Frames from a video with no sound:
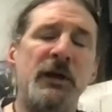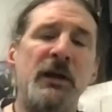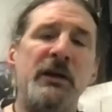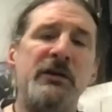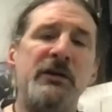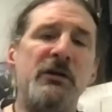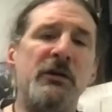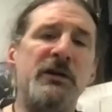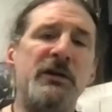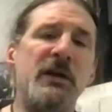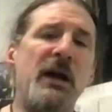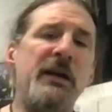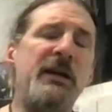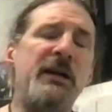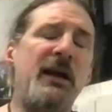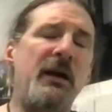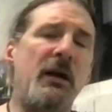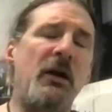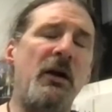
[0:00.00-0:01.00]
So it's not
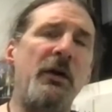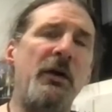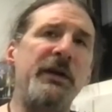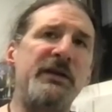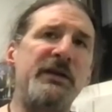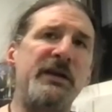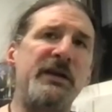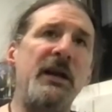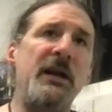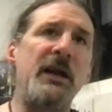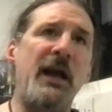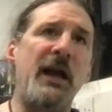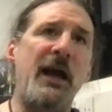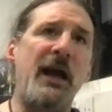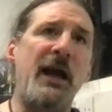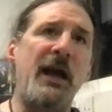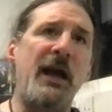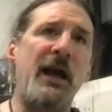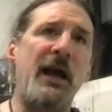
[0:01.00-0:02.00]
that all the syngaps
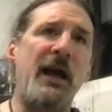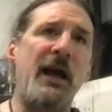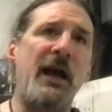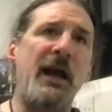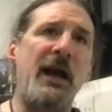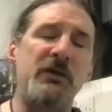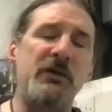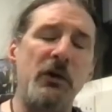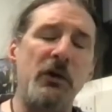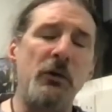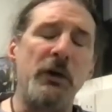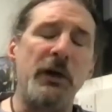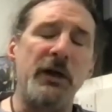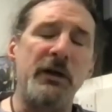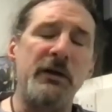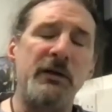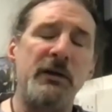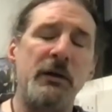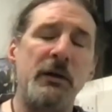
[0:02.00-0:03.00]
can't
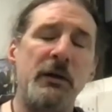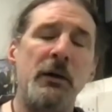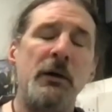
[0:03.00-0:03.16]
do it,